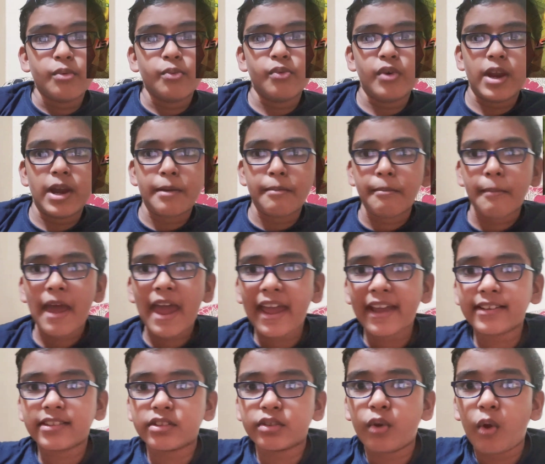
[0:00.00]
When
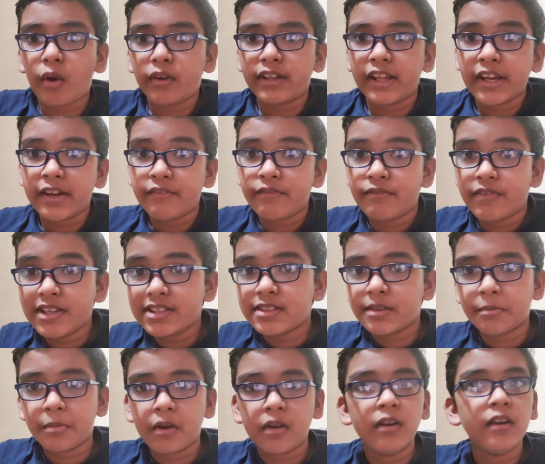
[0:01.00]
Max got
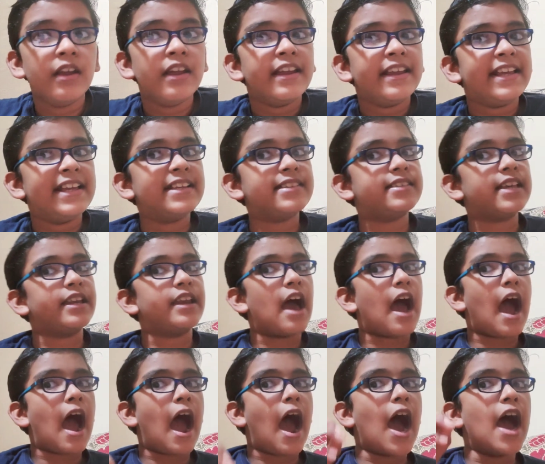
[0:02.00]
invisible, he said,
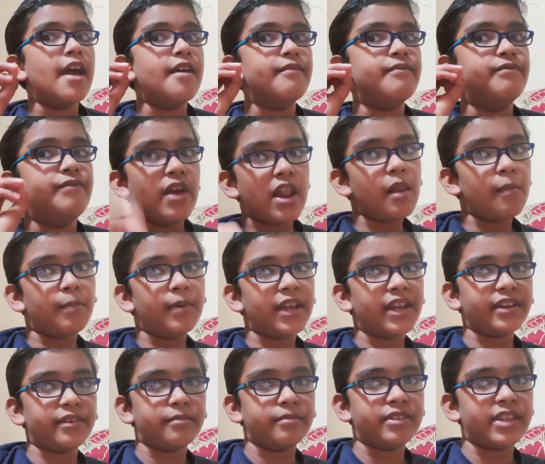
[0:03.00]
I will
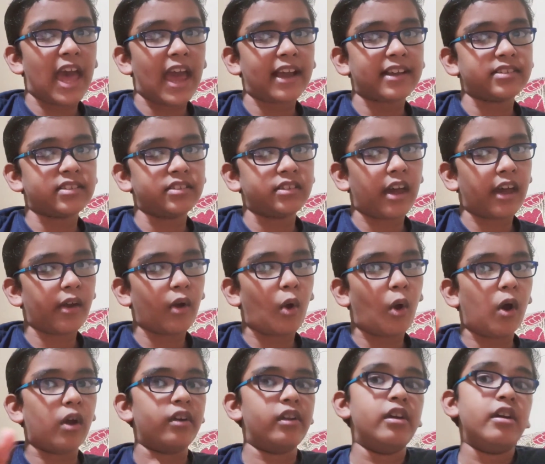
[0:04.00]
beat Zach's
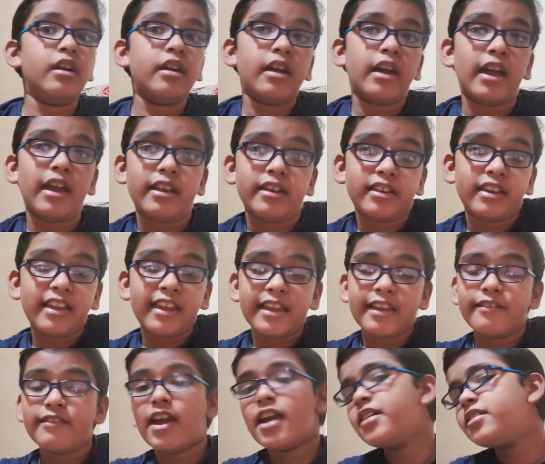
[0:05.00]
record. And
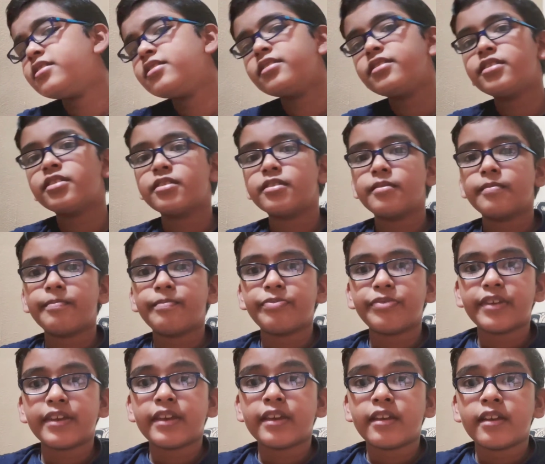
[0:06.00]
he went
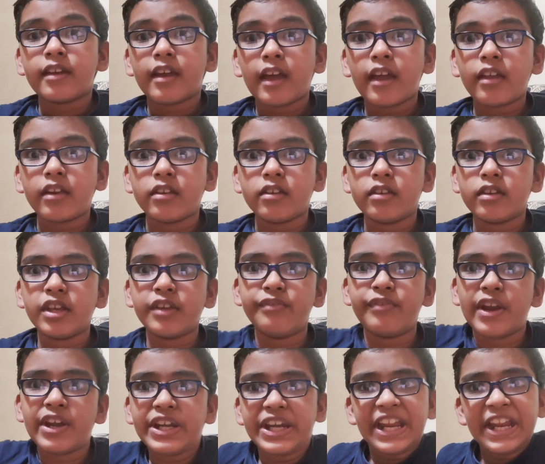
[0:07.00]

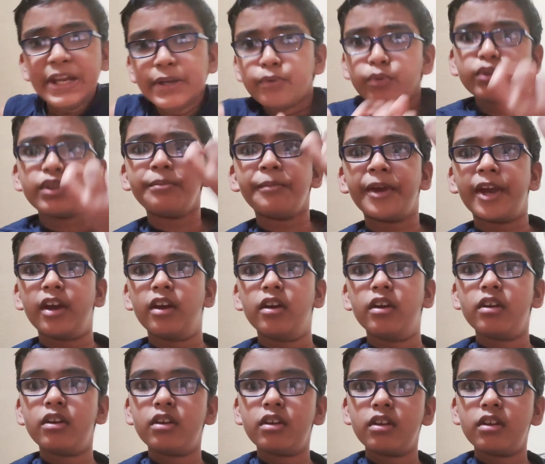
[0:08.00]
into the mirror.